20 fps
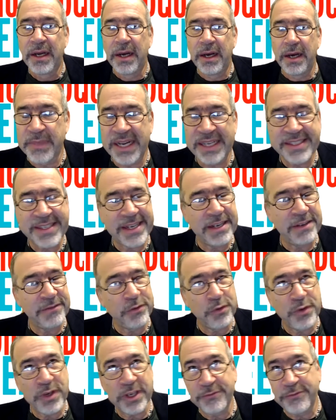And I'll tell you a
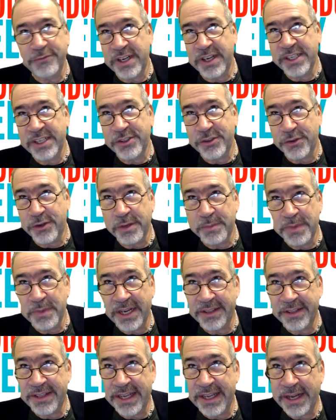quick funny story
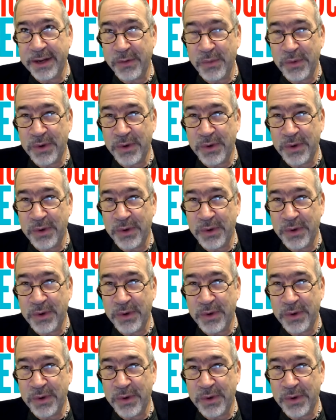about that.